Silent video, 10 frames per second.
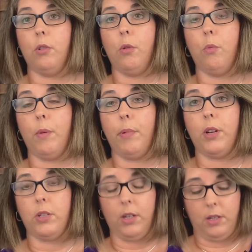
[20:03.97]
know what
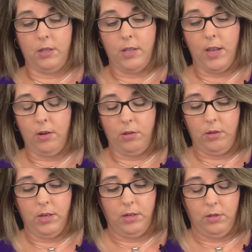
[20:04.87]
project that
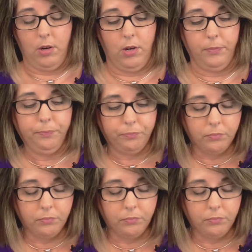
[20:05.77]
it is on.